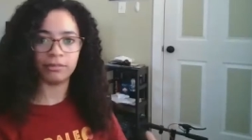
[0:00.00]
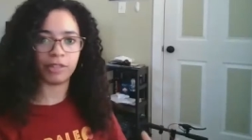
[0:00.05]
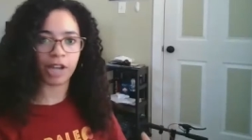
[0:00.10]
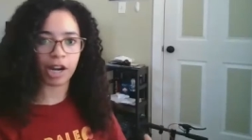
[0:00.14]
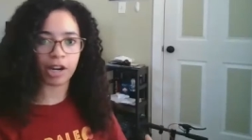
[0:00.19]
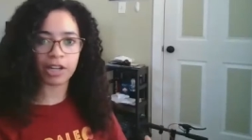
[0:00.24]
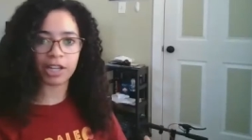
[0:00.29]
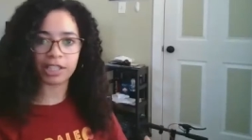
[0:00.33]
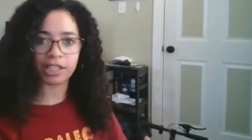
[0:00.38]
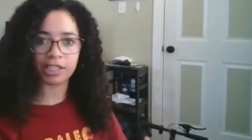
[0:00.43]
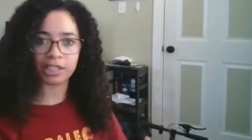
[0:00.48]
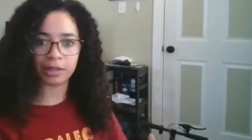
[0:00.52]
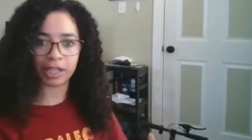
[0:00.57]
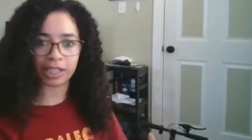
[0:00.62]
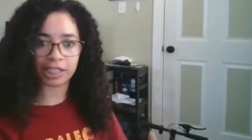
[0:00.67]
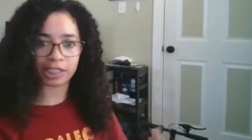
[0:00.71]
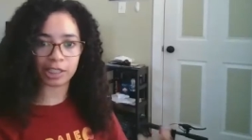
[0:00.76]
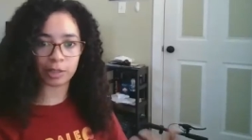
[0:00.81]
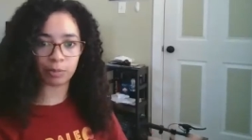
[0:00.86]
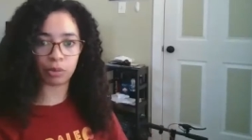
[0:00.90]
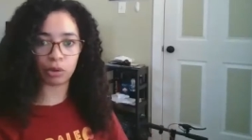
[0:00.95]
very
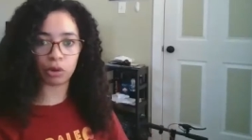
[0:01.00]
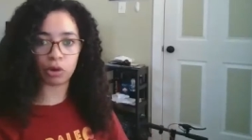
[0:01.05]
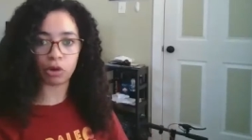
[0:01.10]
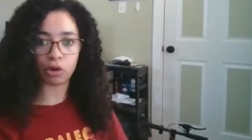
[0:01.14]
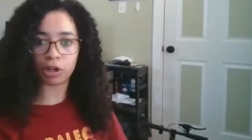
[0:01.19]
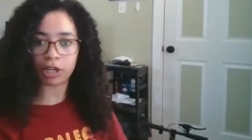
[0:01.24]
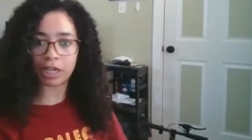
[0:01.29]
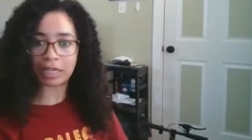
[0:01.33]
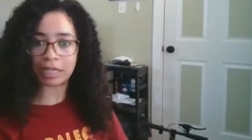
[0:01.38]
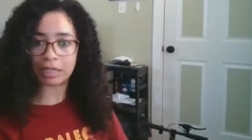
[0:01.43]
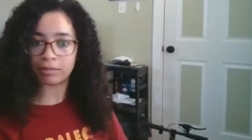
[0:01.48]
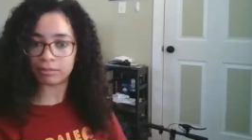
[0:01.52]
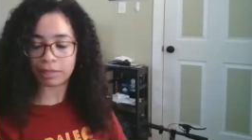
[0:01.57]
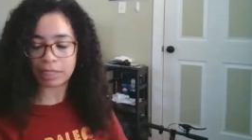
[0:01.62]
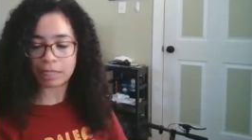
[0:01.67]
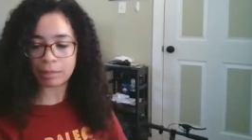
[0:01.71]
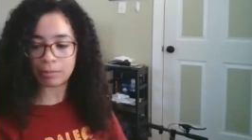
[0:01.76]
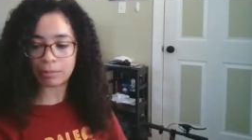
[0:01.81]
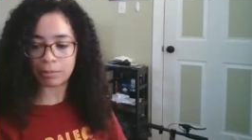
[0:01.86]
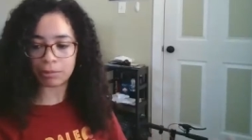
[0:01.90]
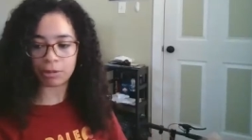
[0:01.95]
explory
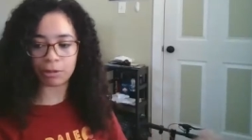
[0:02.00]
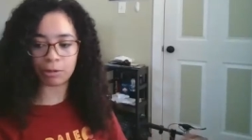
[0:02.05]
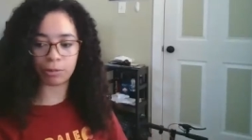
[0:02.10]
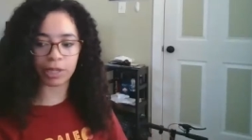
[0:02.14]
people.